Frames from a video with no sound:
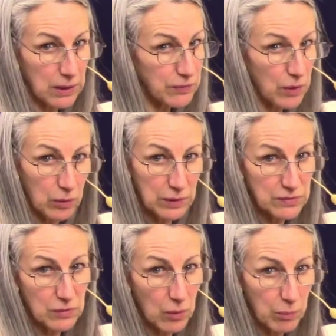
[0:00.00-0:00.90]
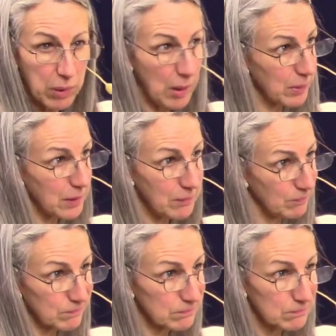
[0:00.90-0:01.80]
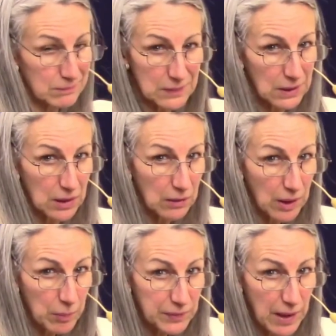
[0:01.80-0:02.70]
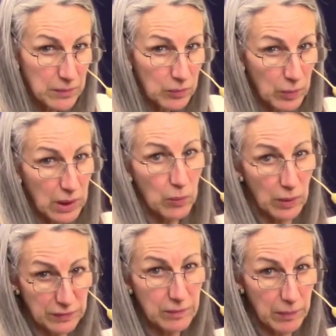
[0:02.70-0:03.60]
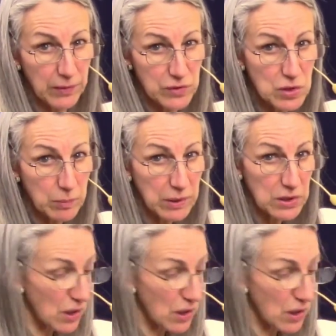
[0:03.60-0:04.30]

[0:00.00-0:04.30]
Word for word: And if you only sew probably, you know, a couple times a week, once a month should be